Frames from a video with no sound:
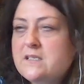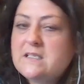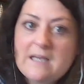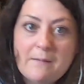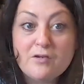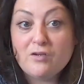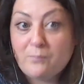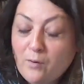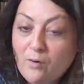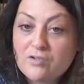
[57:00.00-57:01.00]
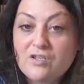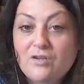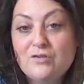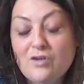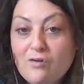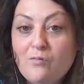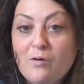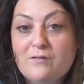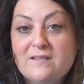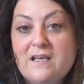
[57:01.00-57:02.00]
stepped on the porch and the dog
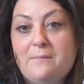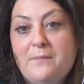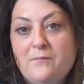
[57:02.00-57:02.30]
woke us up.